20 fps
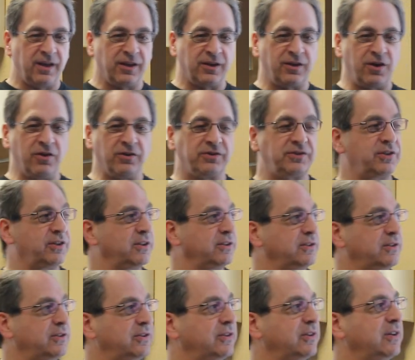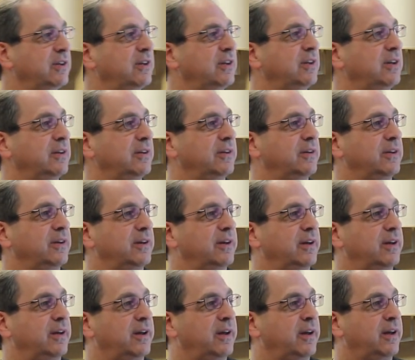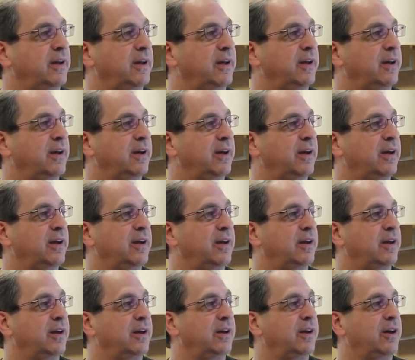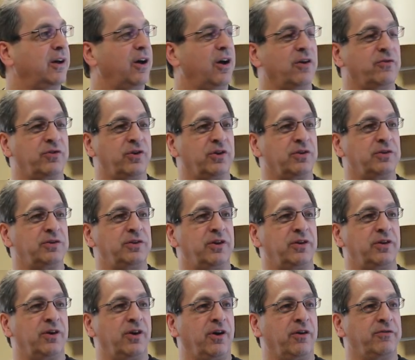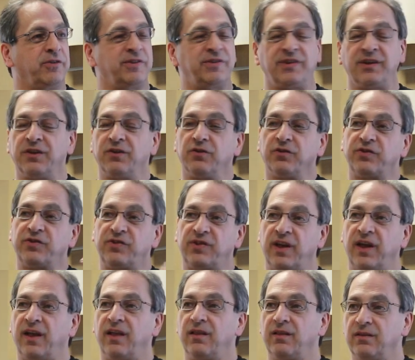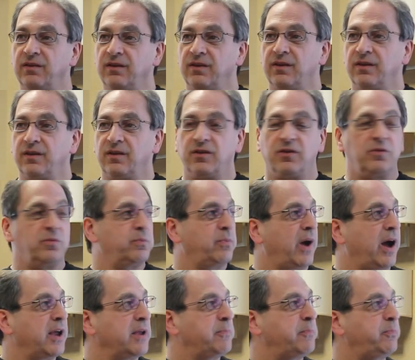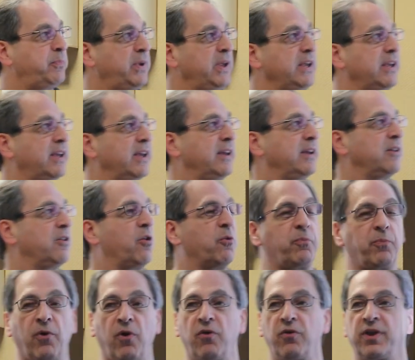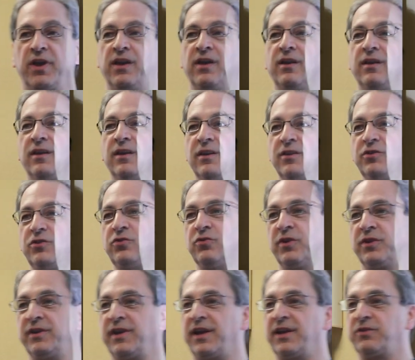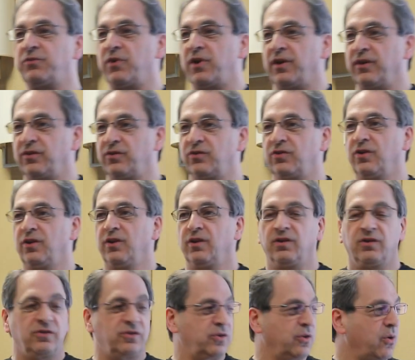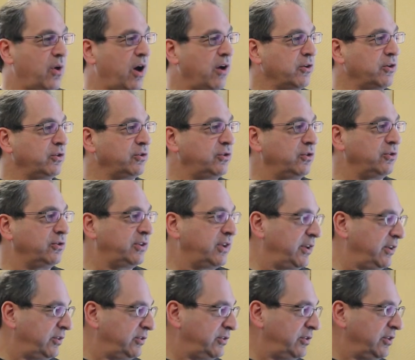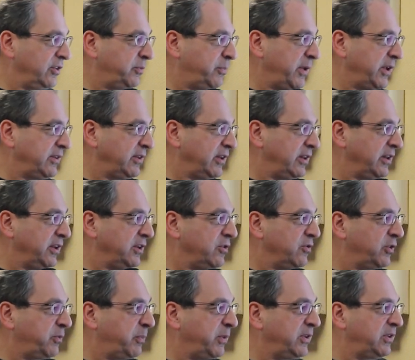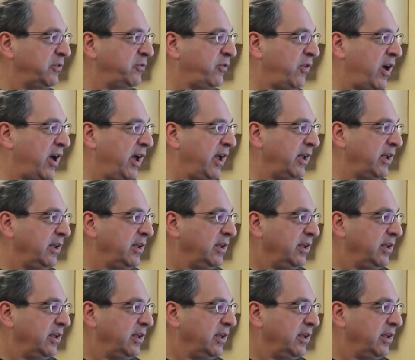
content of a single cell by peeking or poking into an address. So how you do this is basically you specify,